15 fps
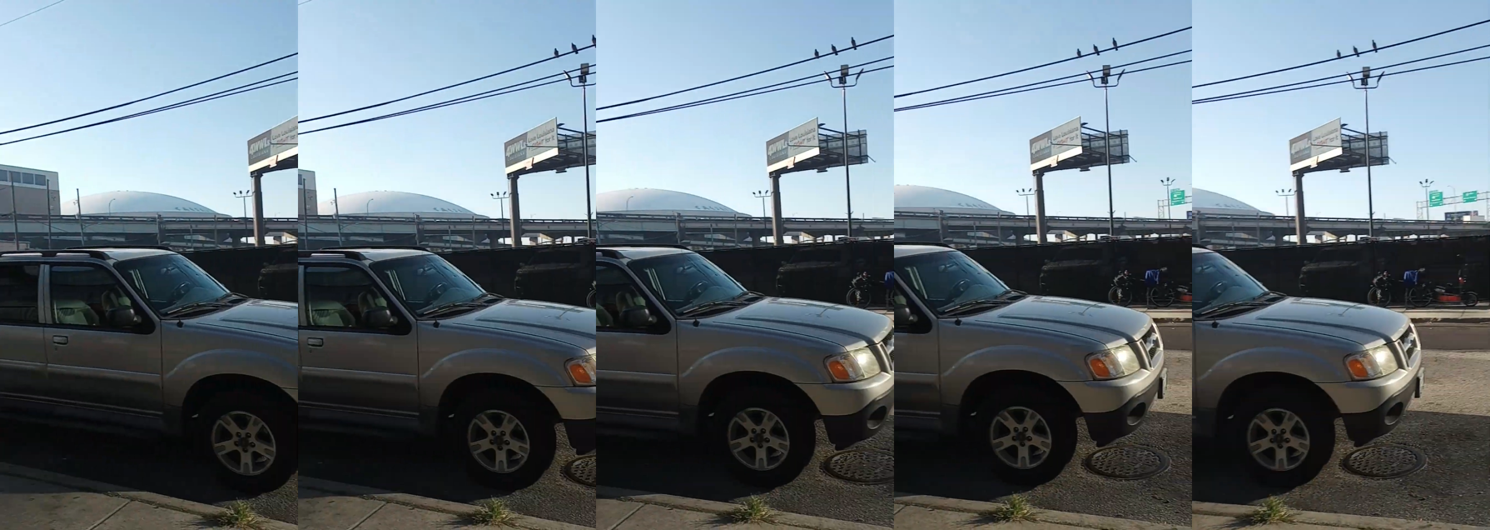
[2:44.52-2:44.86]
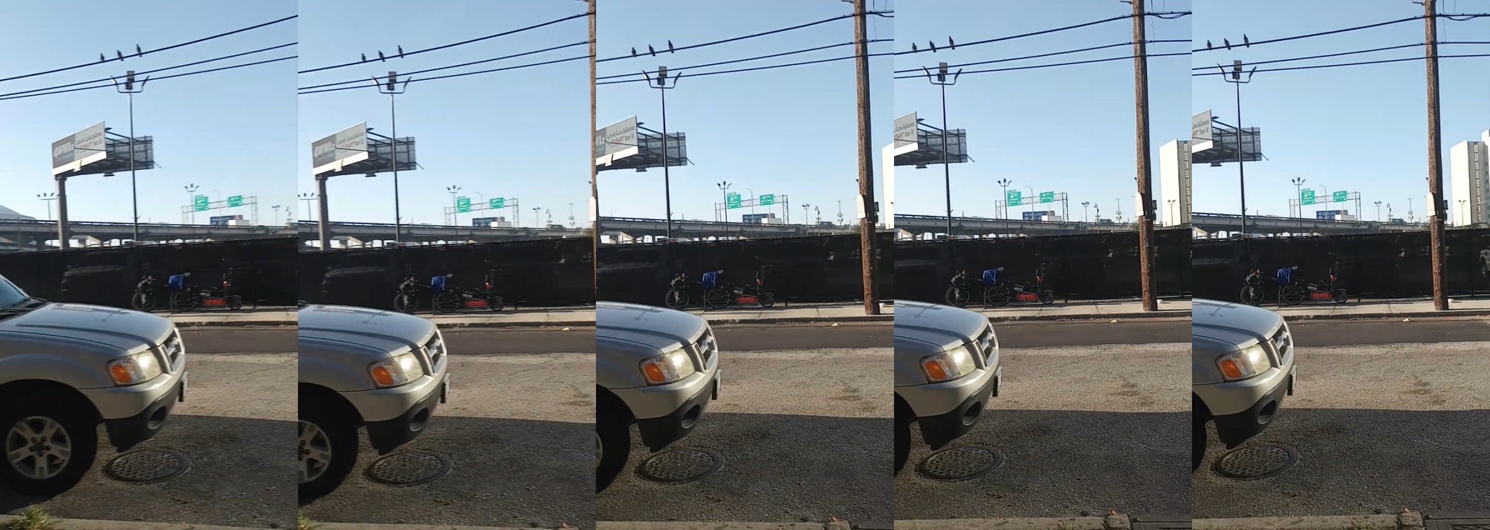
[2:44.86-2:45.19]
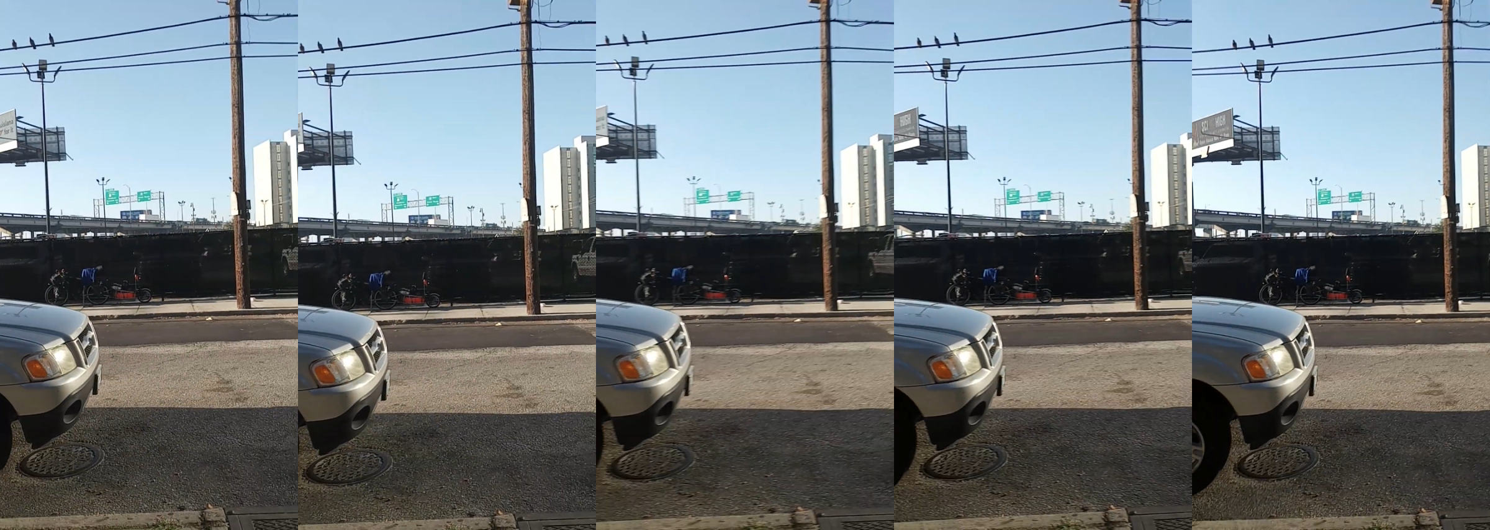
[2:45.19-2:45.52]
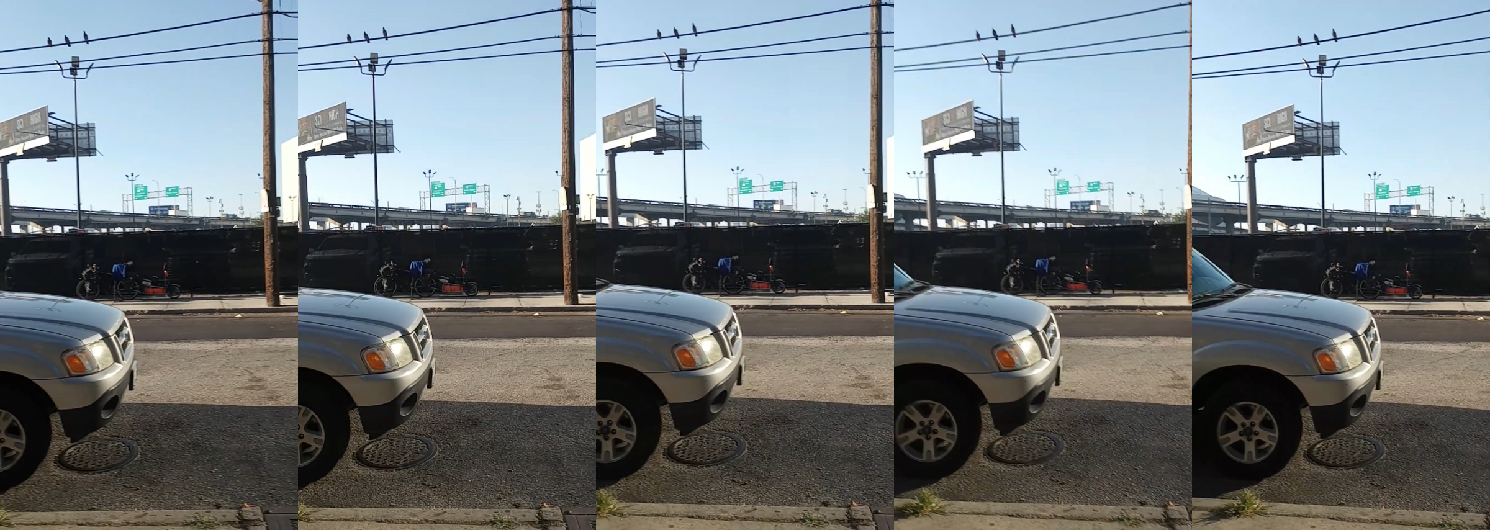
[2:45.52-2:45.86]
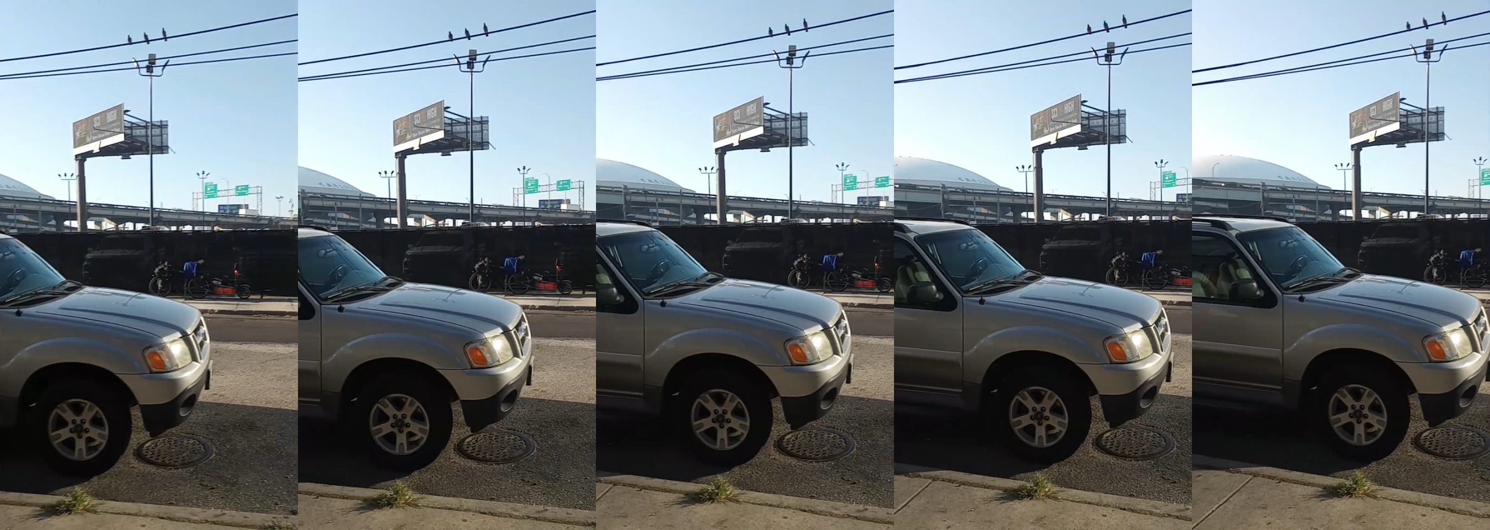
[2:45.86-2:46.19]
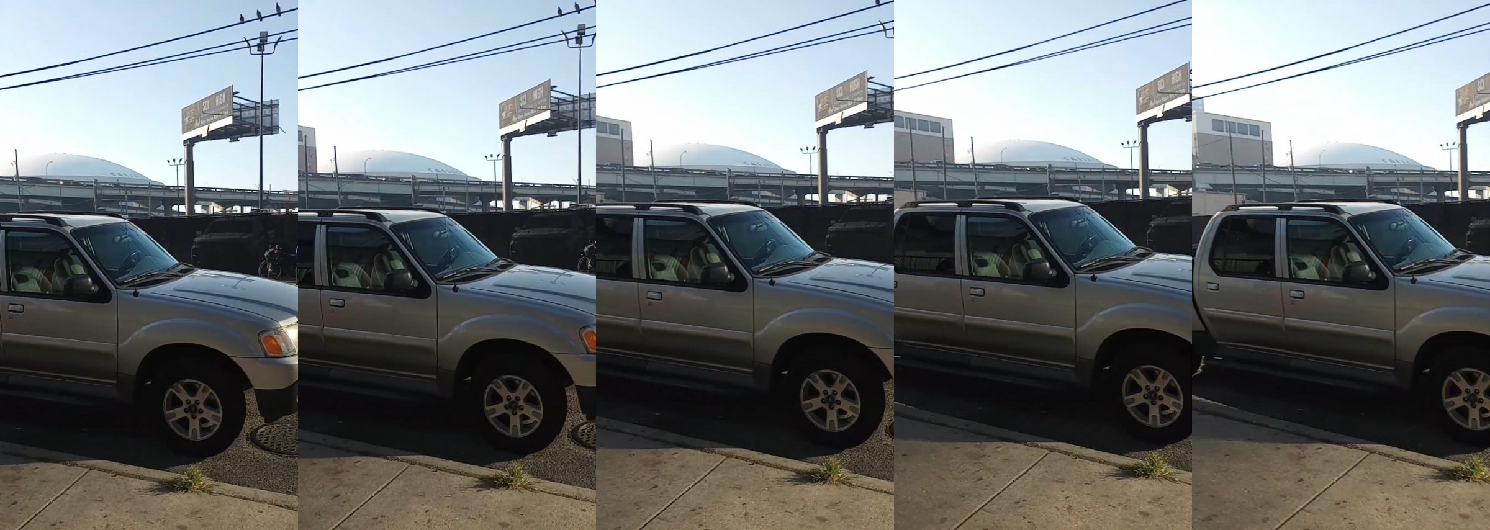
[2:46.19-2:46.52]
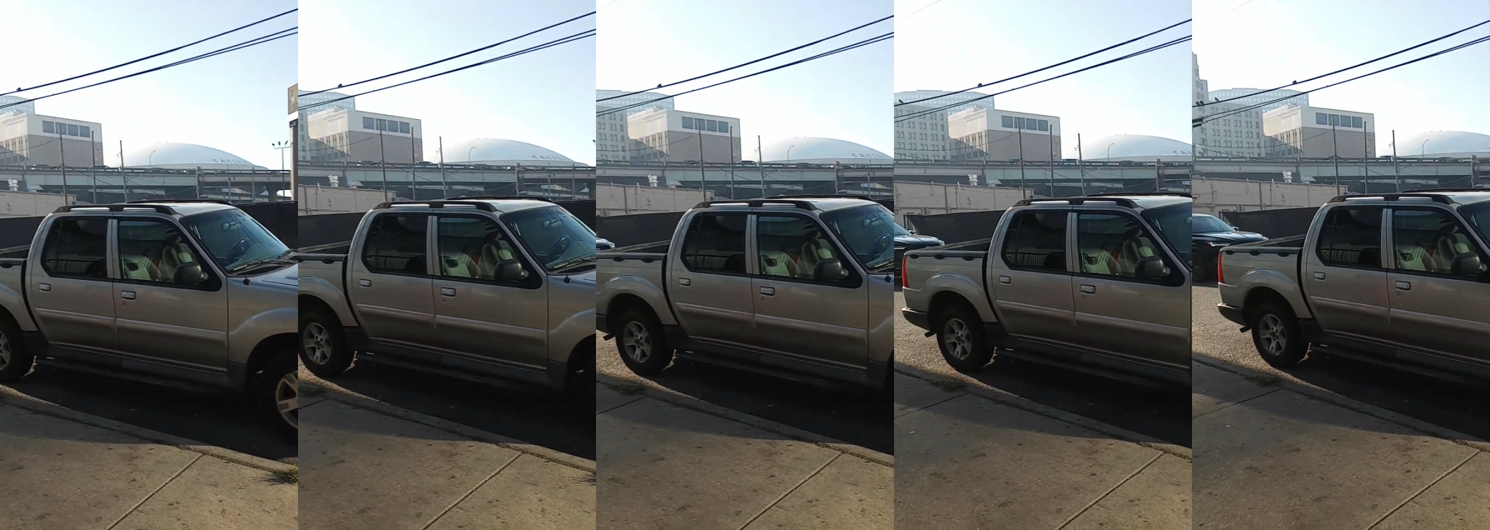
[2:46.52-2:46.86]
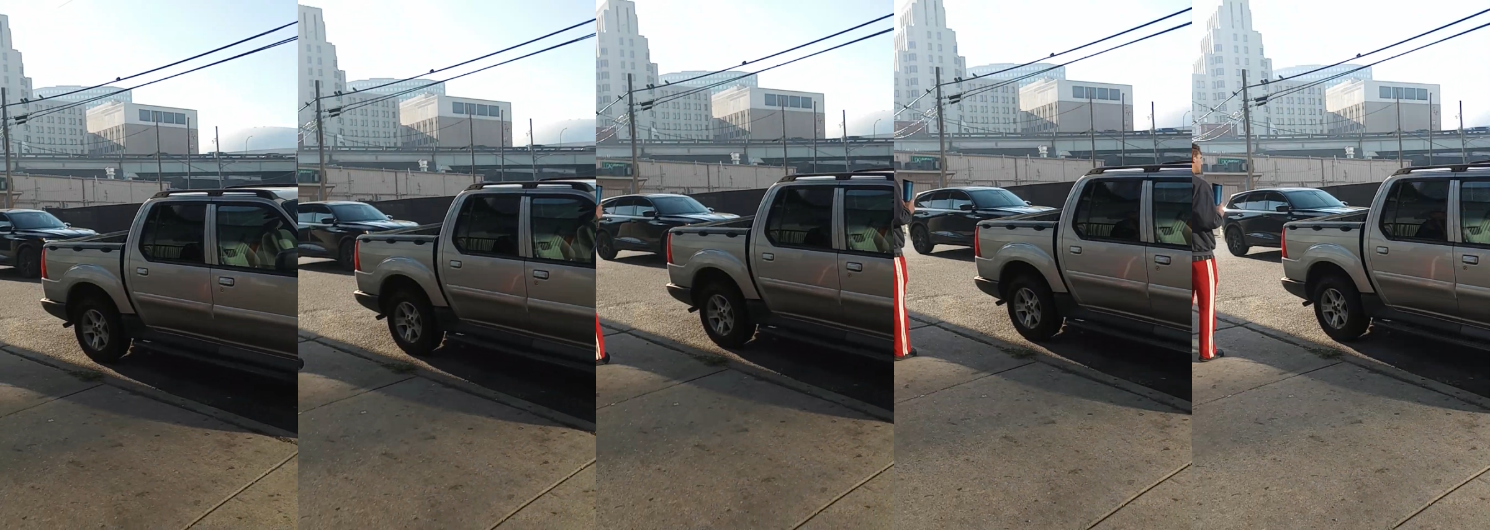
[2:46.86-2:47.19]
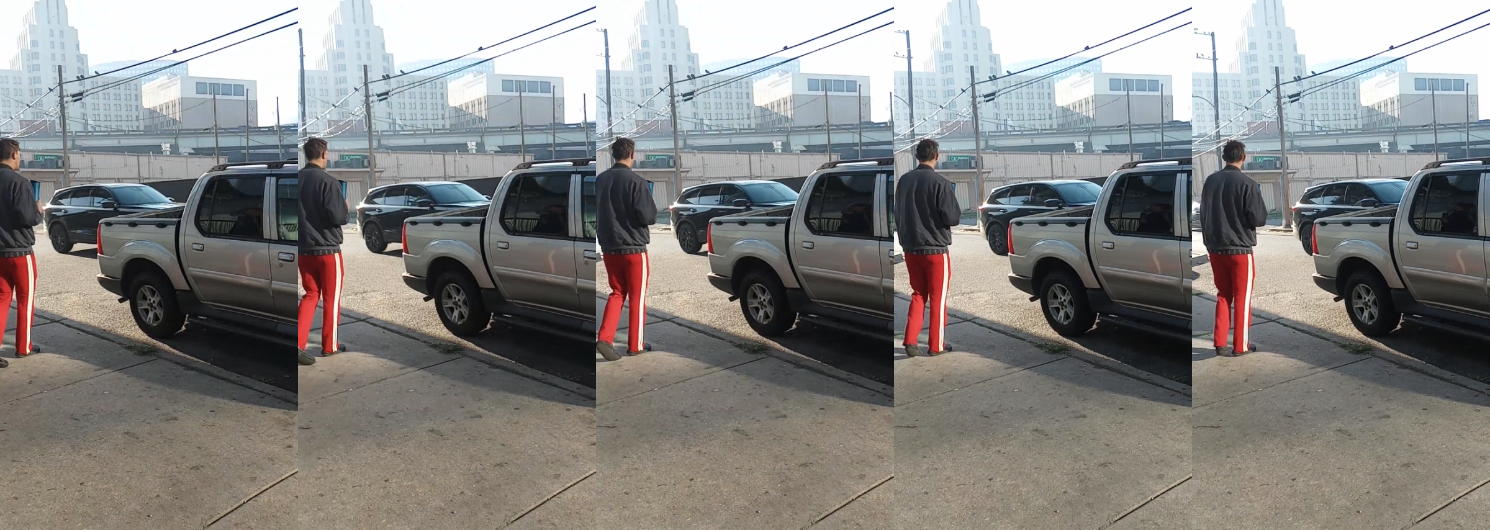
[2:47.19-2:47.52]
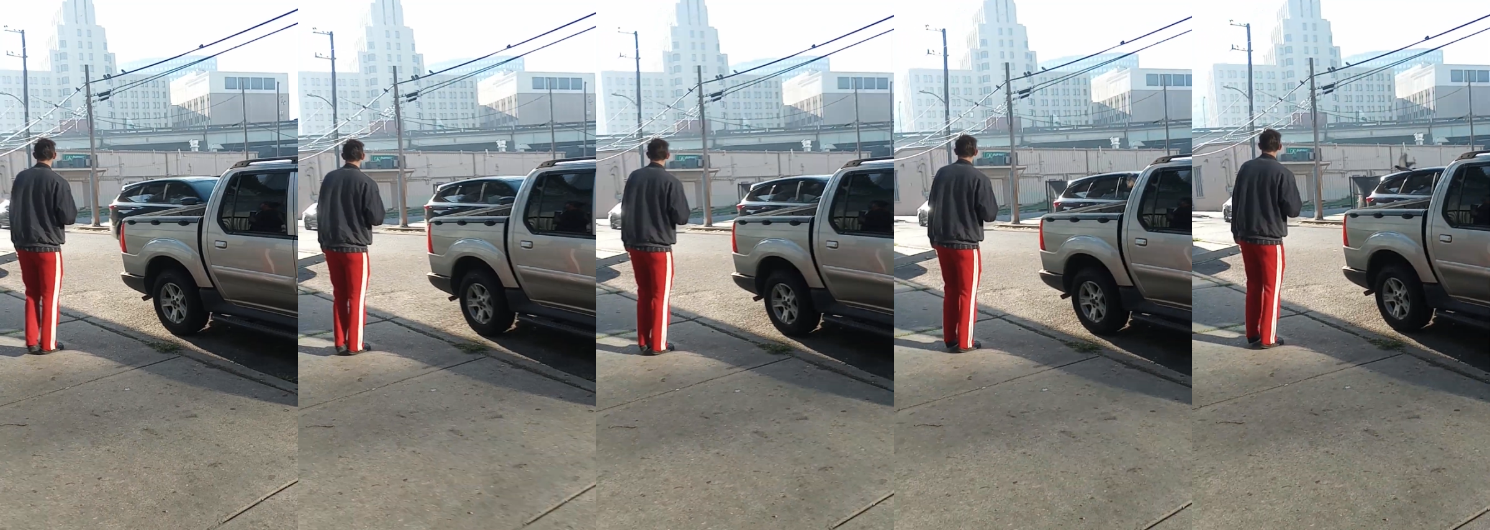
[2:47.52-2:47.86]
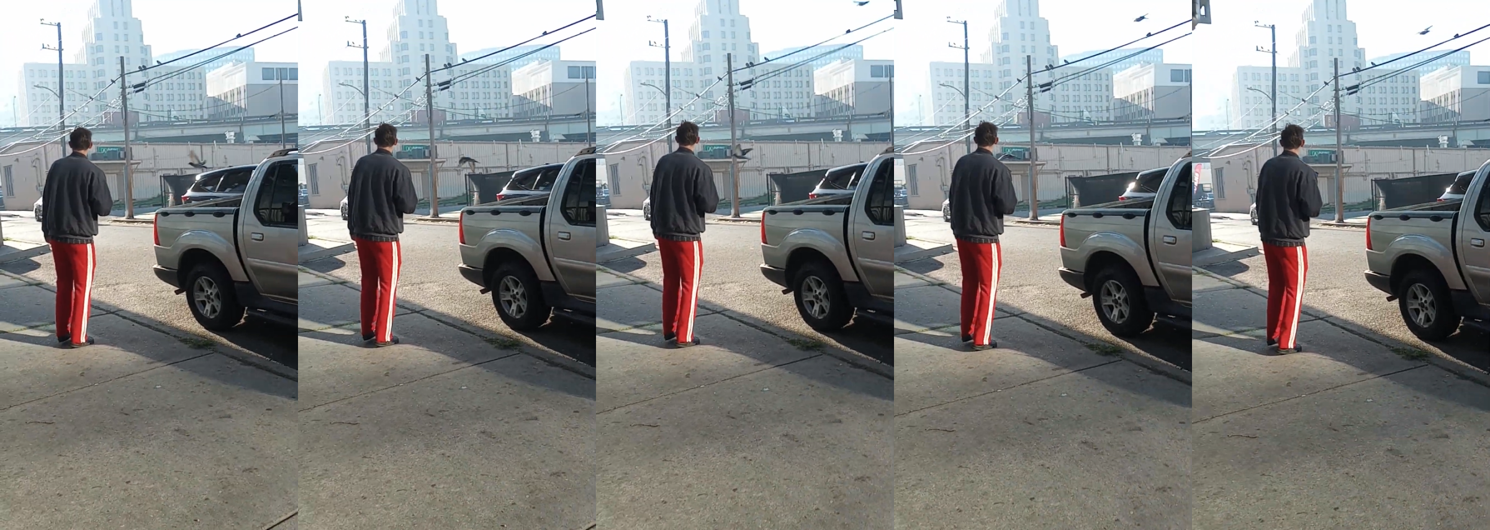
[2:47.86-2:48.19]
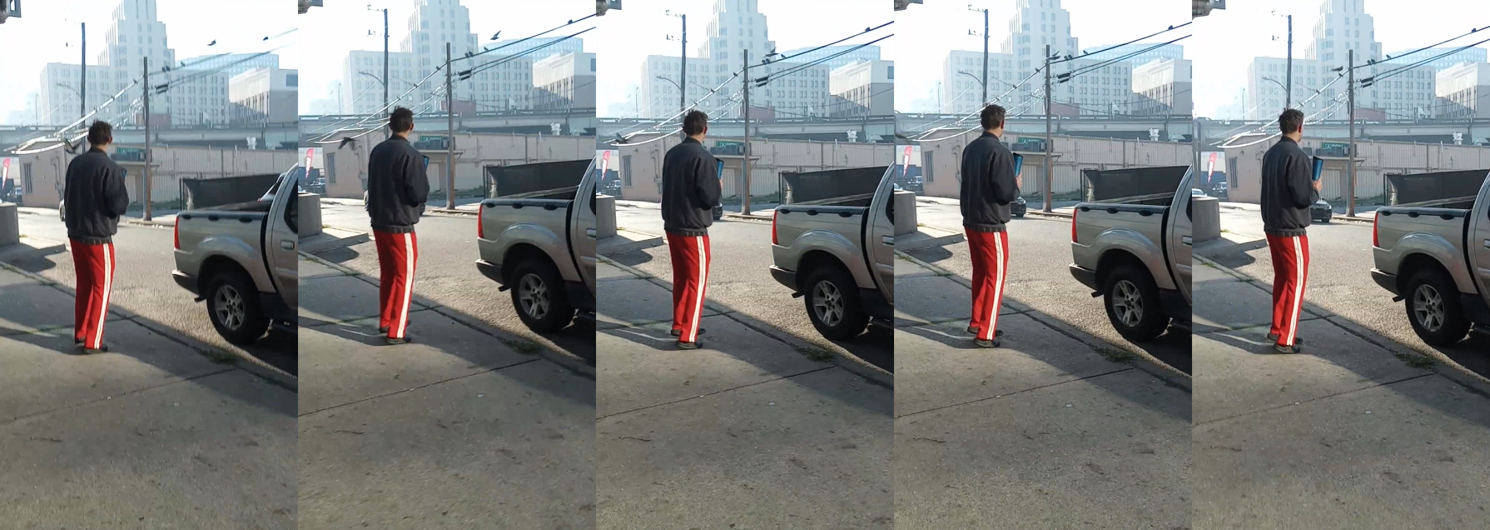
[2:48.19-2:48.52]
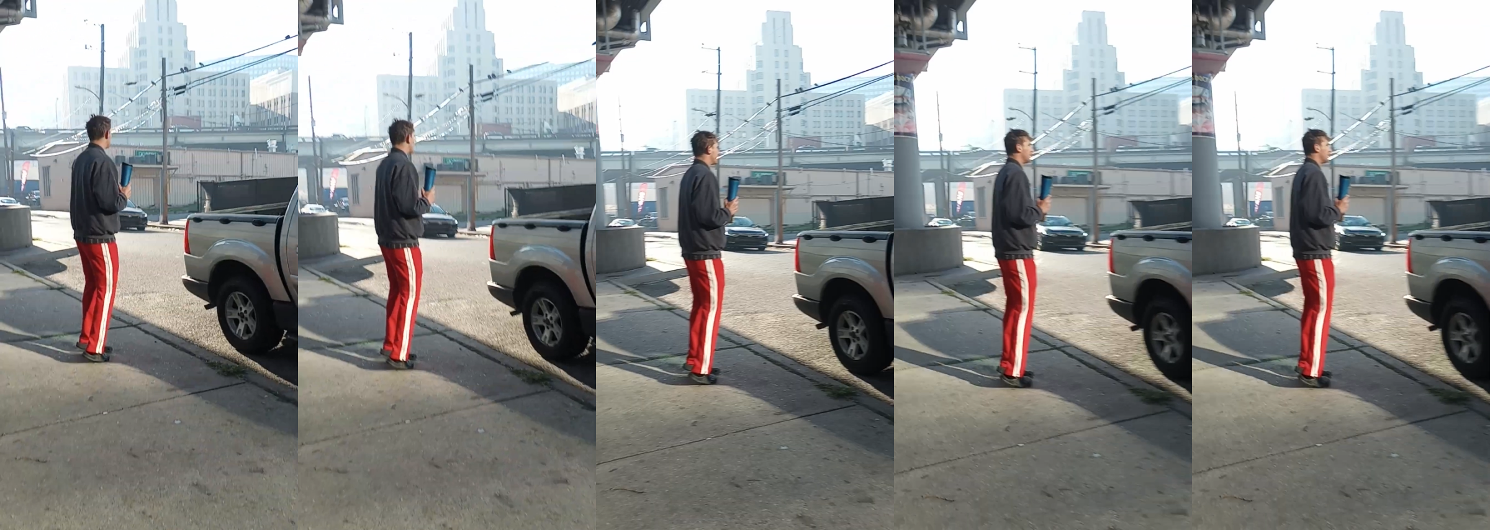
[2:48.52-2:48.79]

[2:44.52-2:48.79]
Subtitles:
No face is visible, so there are no lips to read.